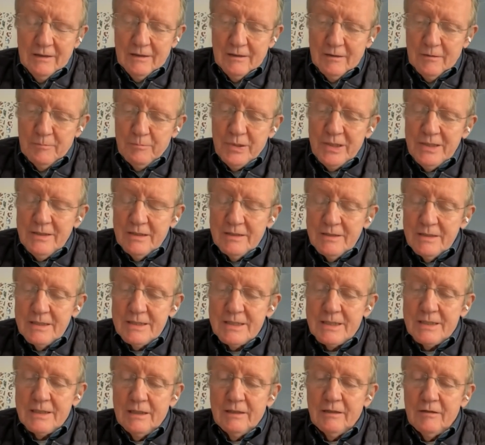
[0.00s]
uh,
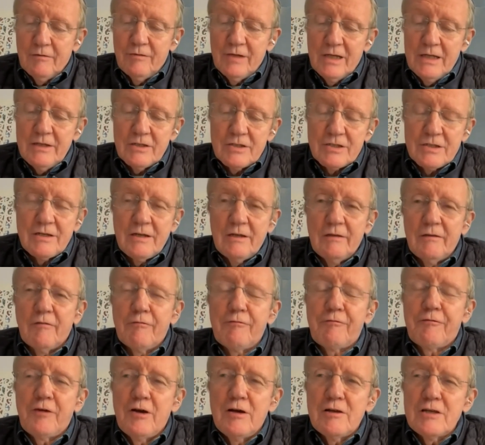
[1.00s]
peers in the village, the
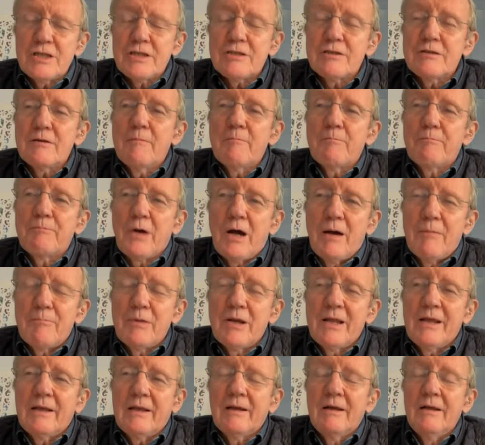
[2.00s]
first
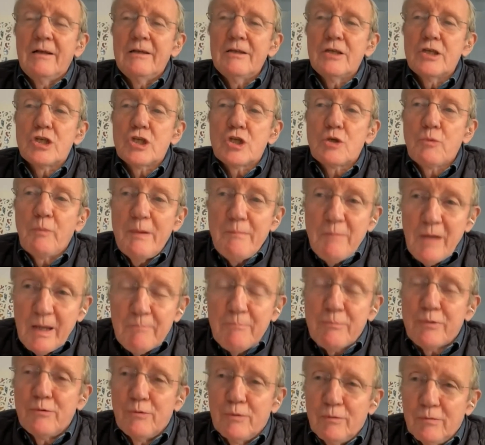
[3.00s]
public
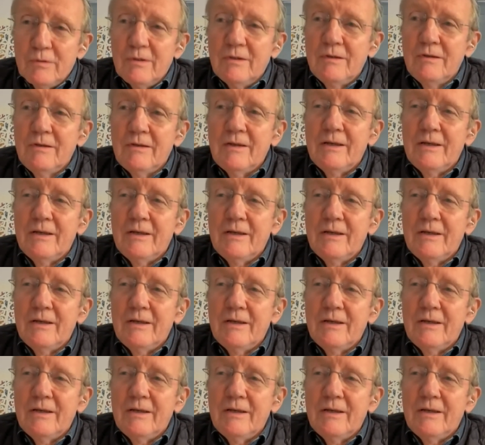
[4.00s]
swimming pool.